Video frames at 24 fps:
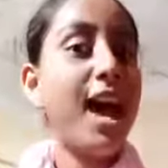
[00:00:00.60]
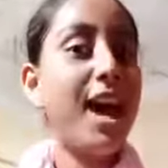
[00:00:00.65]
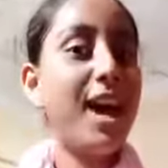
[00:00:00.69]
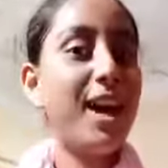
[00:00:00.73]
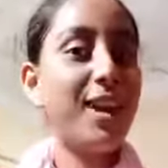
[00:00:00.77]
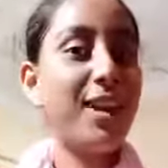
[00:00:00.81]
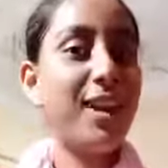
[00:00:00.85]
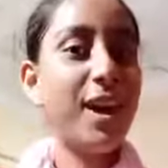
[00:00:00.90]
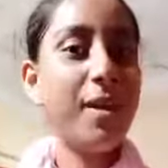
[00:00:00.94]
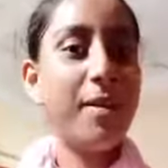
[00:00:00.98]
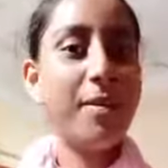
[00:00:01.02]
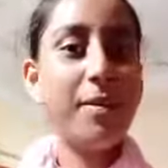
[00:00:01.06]

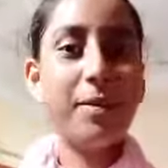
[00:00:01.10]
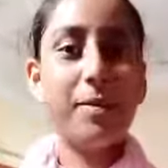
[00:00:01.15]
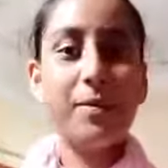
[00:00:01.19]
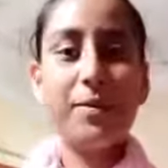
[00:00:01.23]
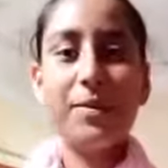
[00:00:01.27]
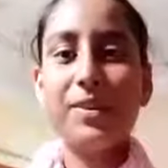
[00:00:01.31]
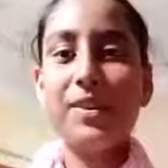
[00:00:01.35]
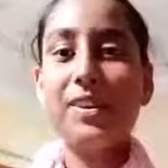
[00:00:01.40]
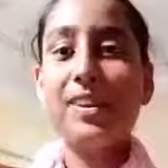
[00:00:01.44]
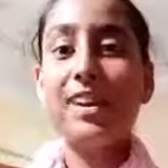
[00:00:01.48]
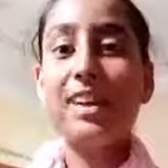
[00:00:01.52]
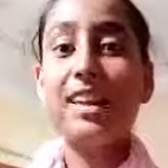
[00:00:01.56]
Hello
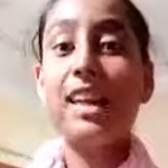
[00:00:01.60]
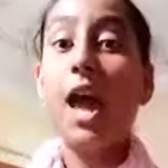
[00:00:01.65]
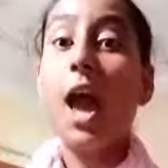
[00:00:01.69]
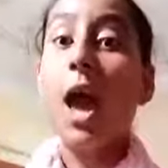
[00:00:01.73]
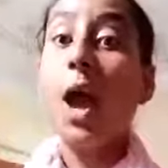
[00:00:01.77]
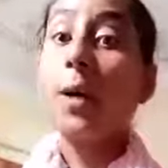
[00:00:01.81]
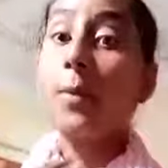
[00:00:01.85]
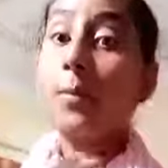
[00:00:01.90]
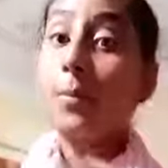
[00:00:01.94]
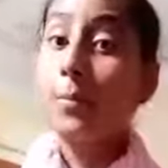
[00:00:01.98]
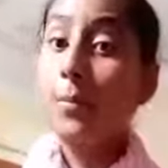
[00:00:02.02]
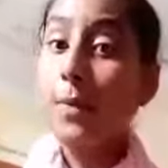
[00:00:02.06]
everyone,
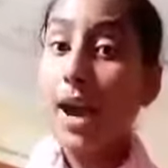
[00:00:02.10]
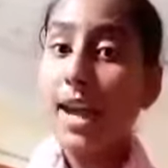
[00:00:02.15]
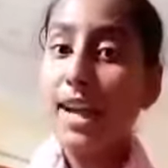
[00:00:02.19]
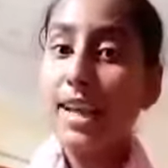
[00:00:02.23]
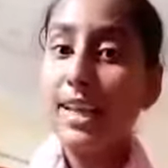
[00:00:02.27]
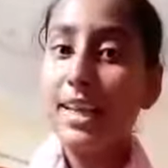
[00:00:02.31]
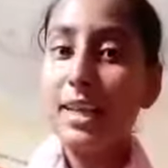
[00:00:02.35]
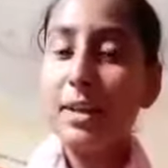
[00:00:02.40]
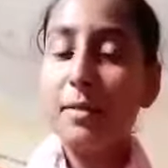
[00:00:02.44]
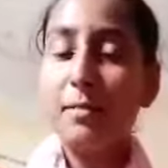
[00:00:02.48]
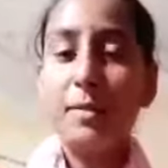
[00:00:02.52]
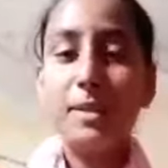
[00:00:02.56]
my
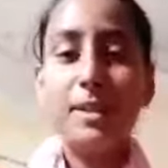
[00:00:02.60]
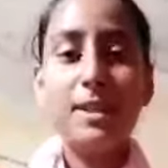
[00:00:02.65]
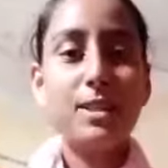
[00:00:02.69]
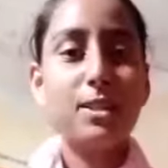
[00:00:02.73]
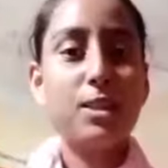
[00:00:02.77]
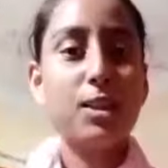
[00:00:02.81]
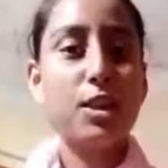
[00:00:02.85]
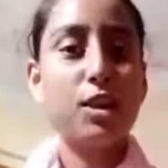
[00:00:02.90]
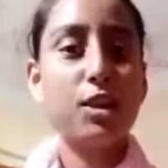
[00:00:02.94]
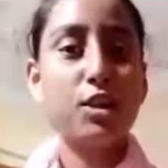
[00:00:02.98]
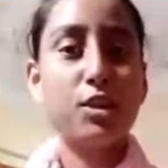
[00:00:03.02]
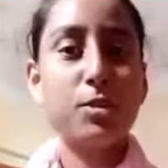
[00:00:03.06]
name is
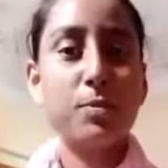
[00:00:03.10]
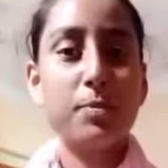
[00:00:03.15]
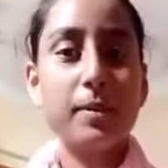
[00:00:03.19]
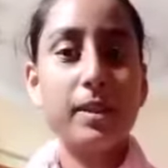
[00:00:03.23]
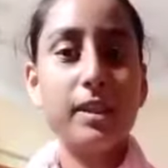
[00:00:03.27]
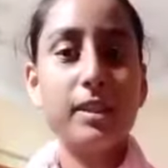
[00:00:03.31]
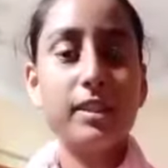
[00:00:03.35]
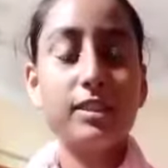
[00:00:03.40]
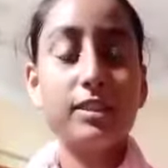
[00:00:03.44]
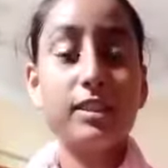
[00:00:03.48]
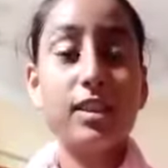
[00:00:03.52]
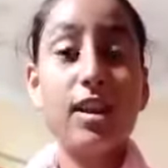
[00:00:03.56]

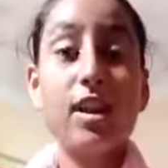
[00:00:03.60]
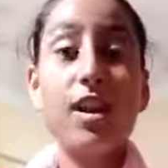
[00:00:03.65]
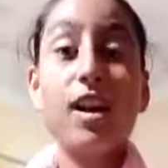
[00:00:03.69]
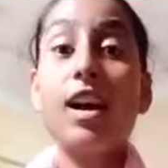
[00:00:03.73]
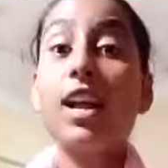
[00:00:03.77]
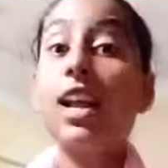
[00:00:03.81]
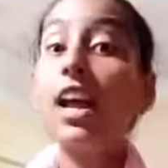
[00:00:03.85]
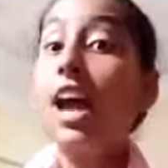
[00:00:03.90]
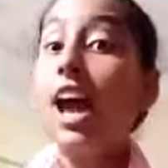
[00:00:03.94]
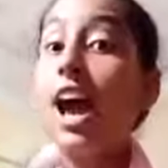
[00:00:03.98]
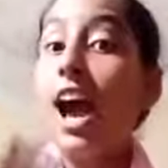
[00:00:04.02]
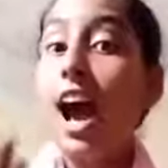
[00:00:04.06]
Khushpreet Kaur.